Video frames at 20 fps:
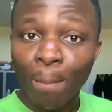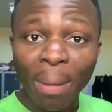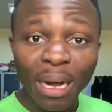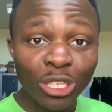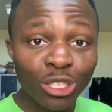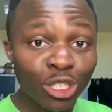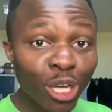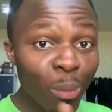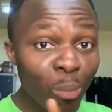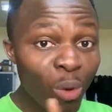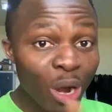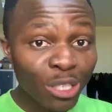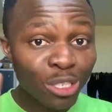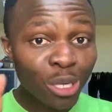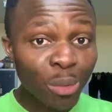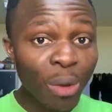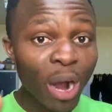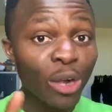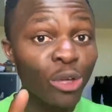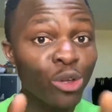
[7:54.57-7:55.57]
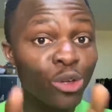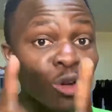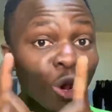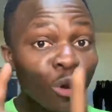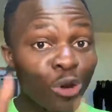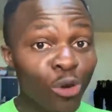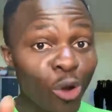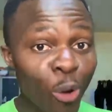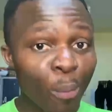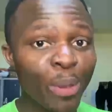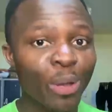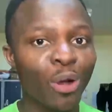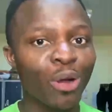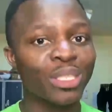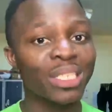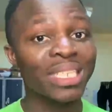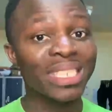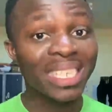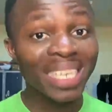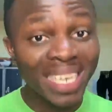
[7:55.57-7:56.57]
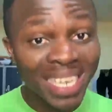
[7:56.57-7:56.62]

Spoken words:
But somehow you don't know, because it's